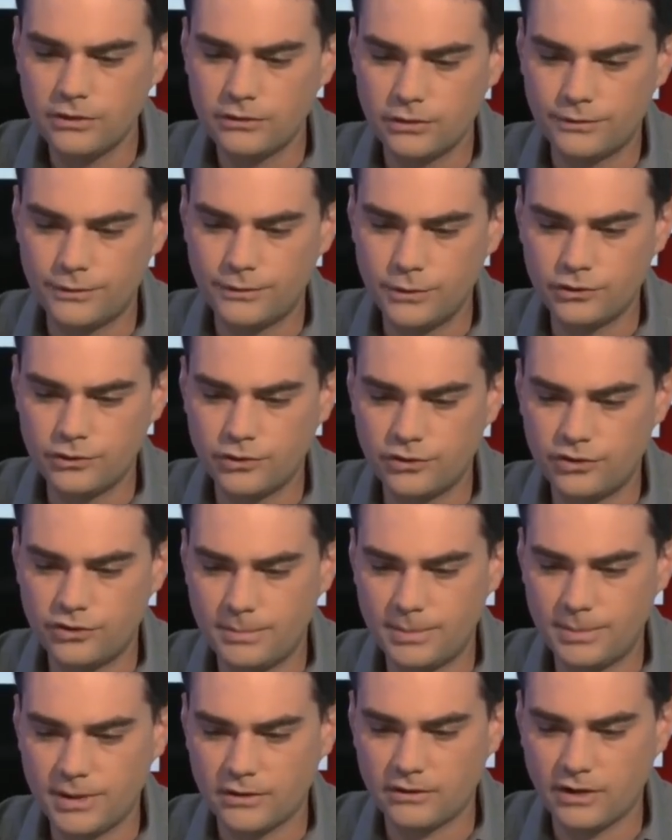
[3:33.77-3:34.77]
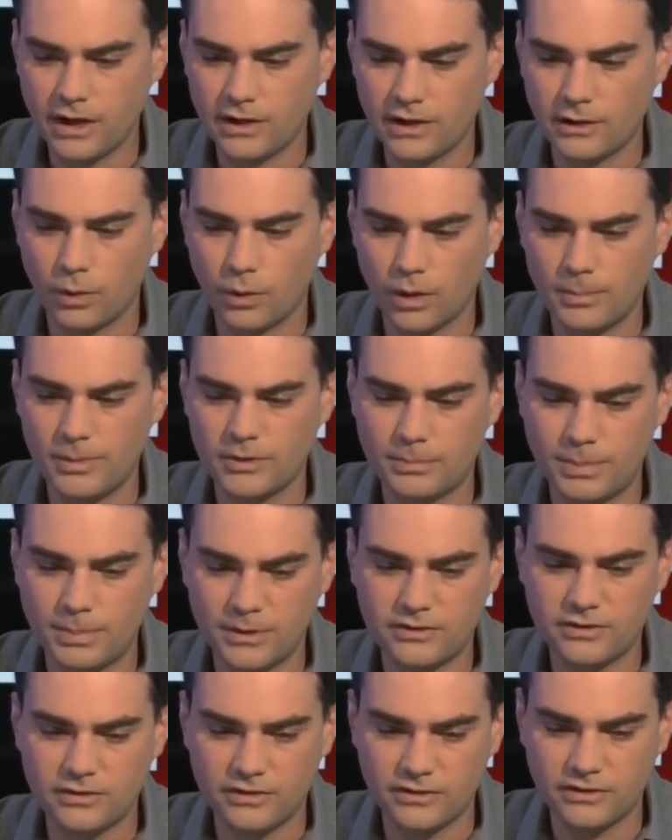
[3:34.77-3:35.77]
so Fusion GPS hired Orbis
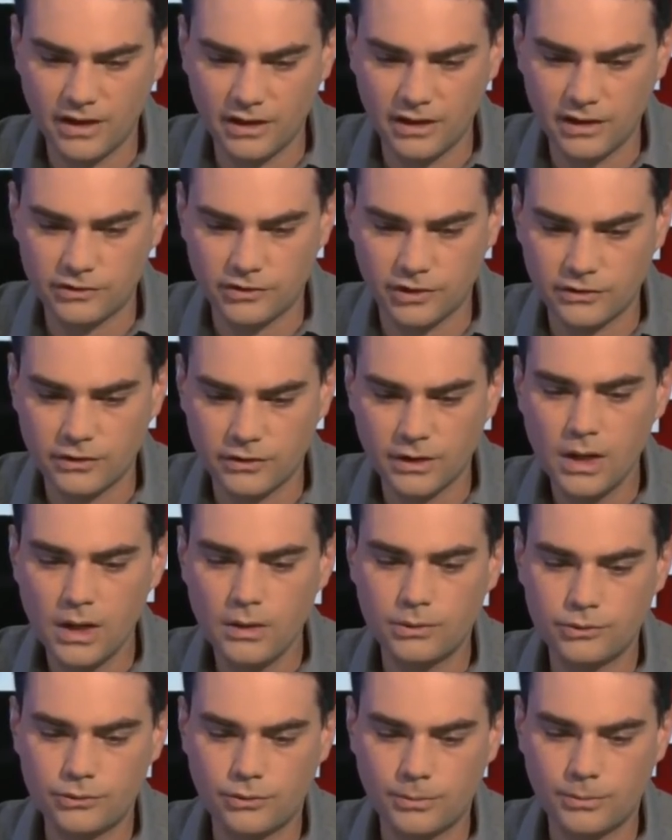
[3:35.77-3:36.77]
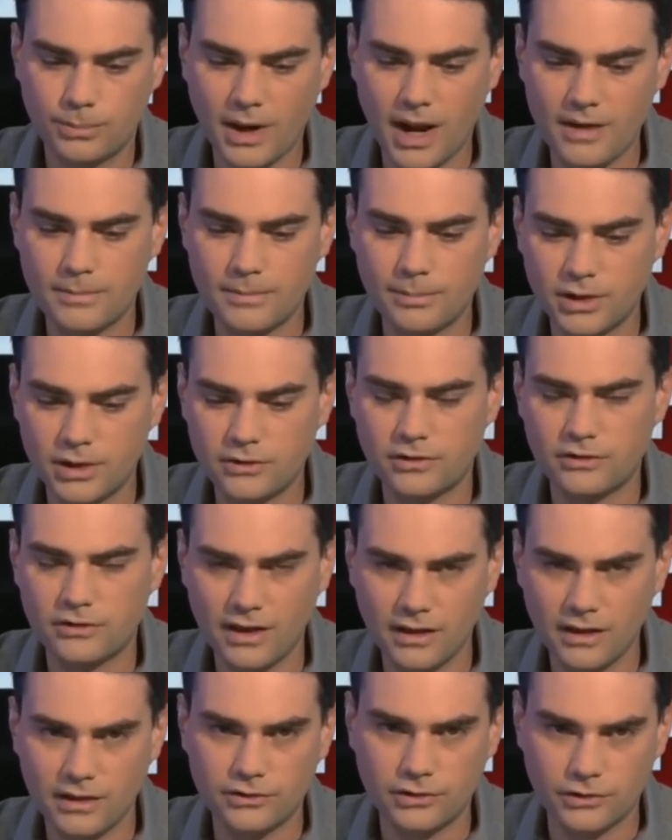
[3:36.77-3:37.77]
Business Intelligence, which is a private British
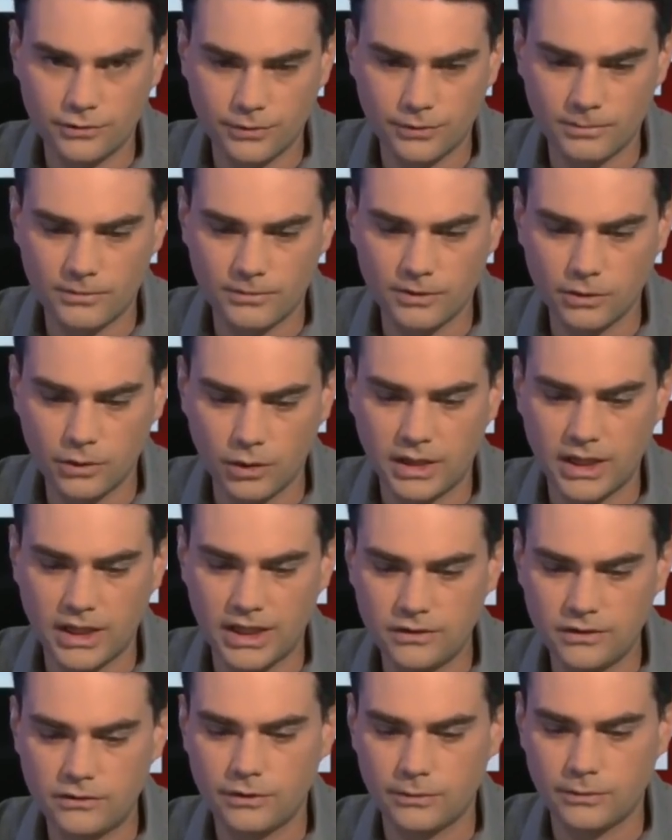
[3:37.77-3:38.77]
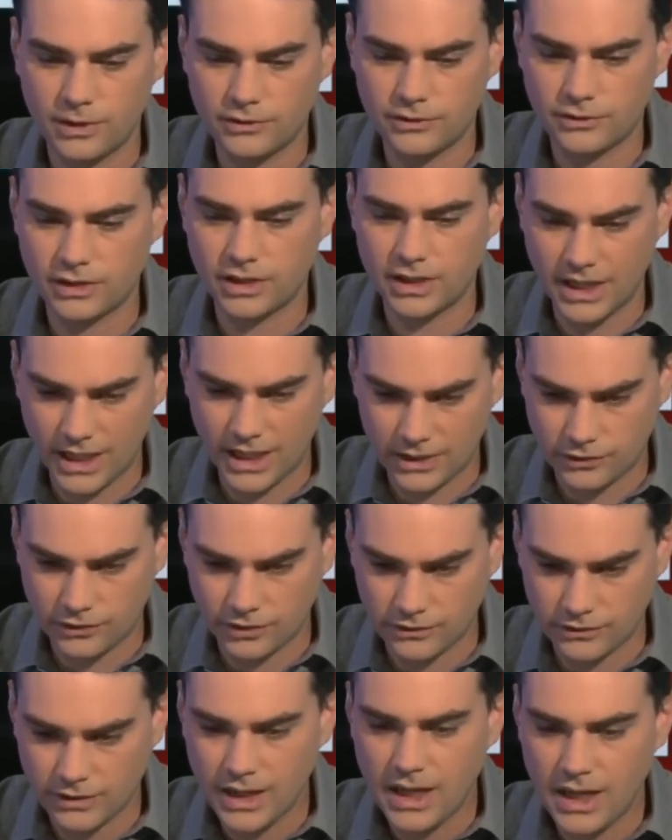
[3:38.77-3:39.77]
intelligence firm, to look into the Russian
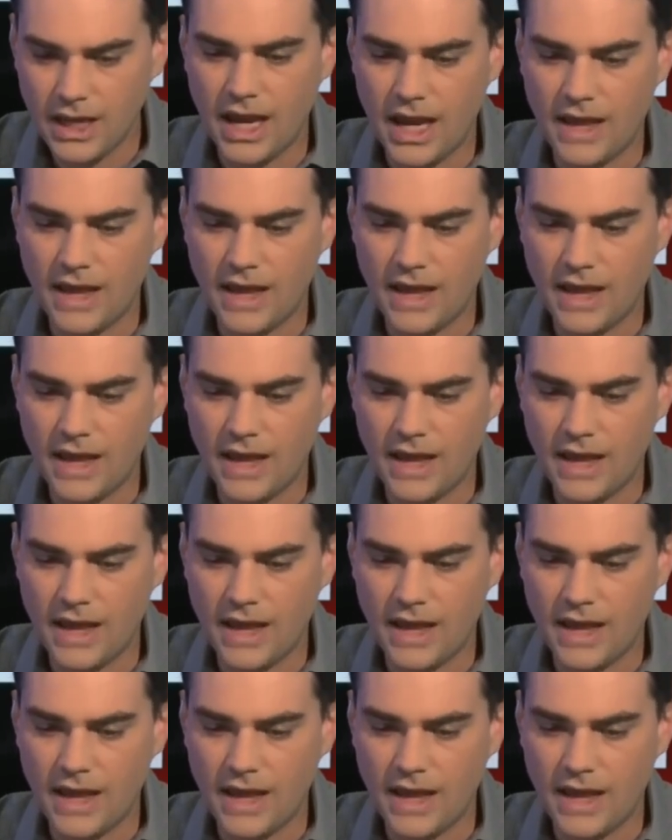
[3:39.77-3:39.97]
connections,